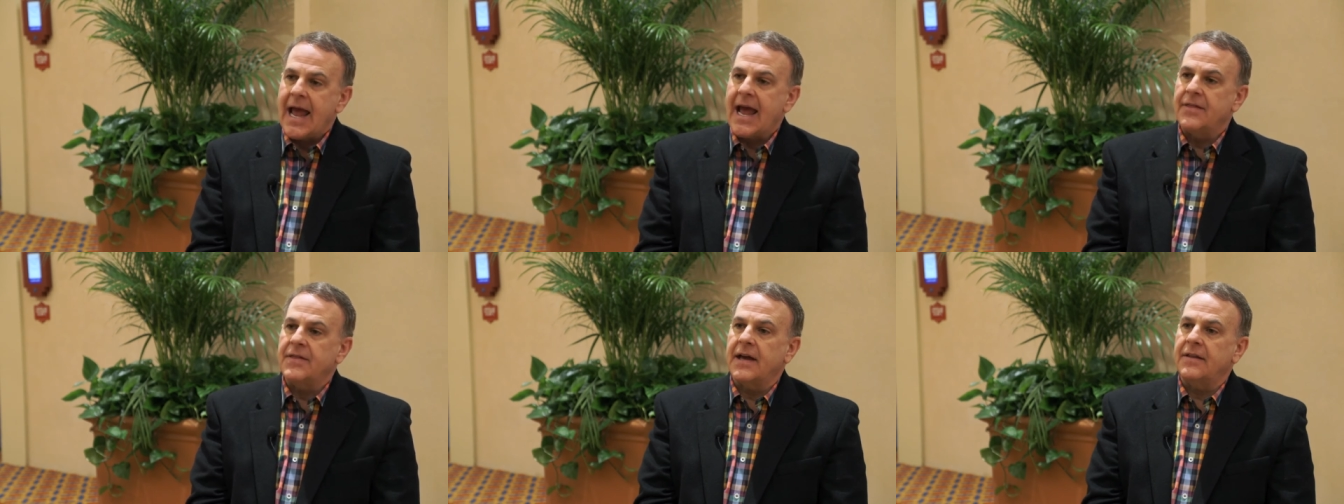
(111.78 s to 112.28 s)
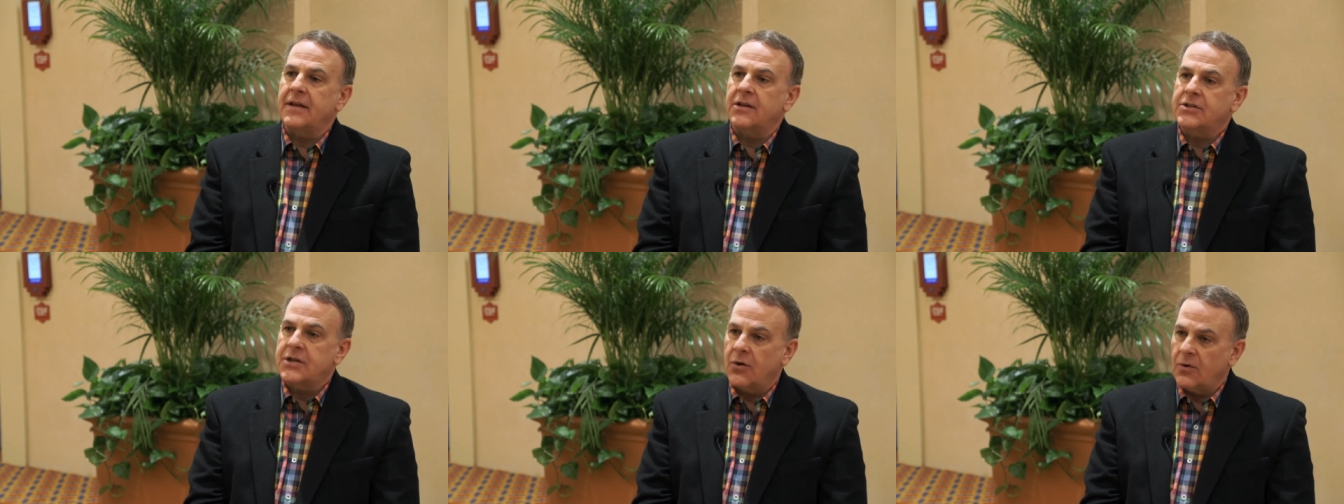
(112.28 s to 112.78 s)
and then the
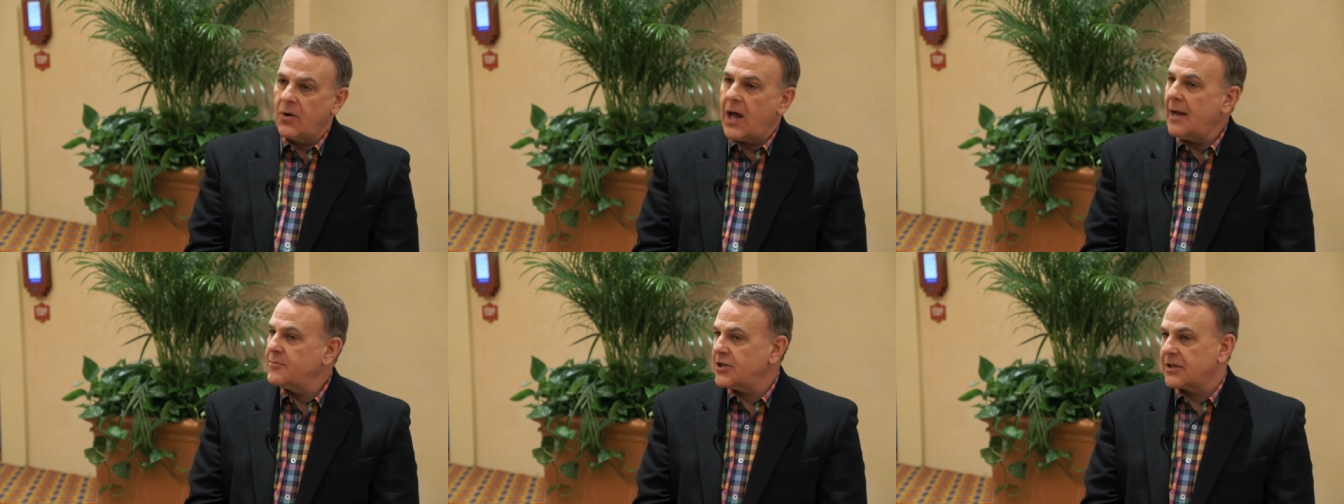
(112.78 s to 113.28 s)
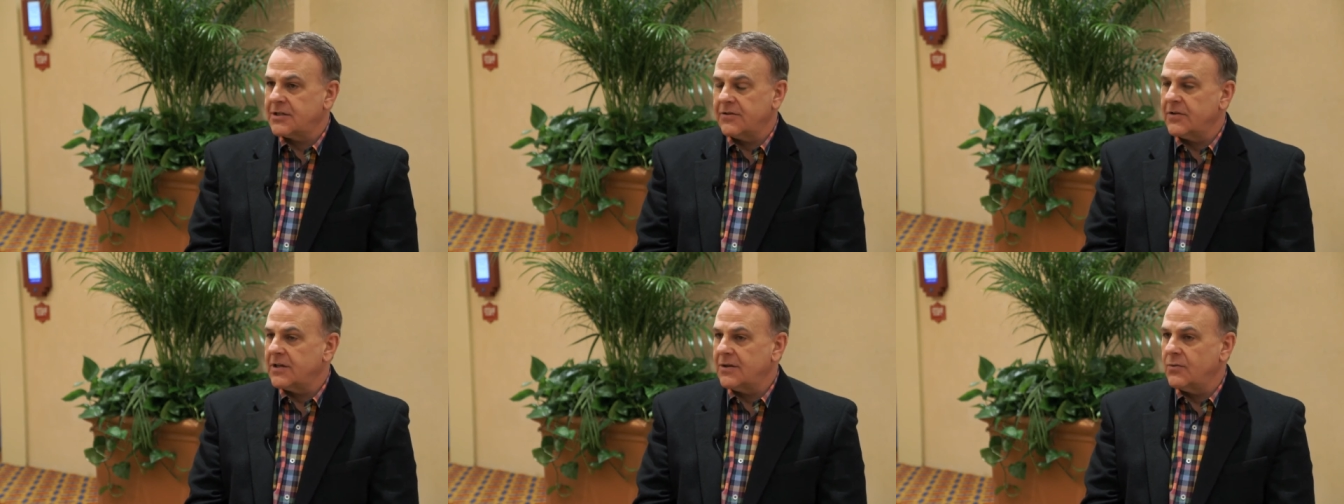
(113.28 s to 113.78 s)
total
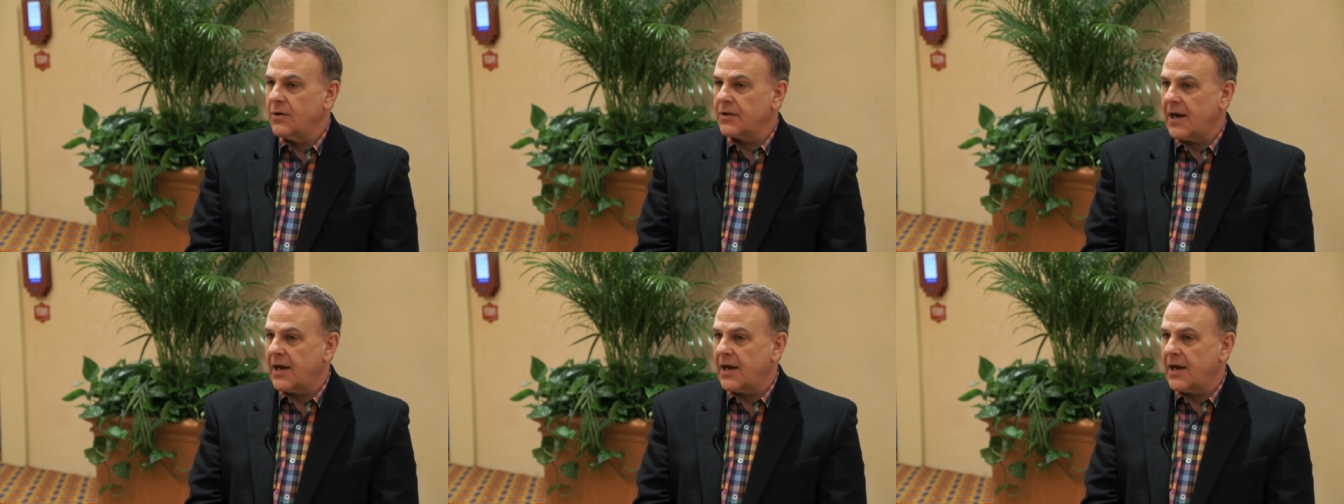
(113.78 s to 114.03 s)
objectivity with